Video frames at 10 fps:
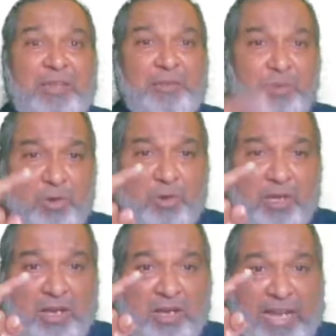So
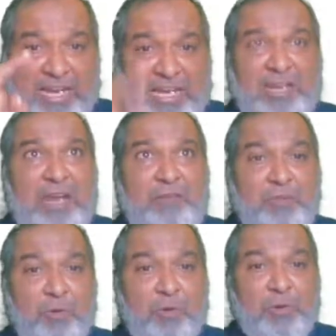anticline
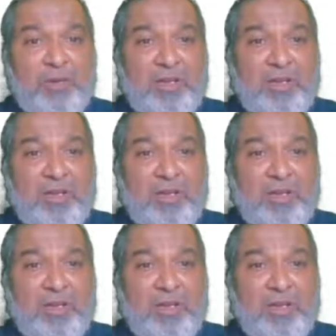fold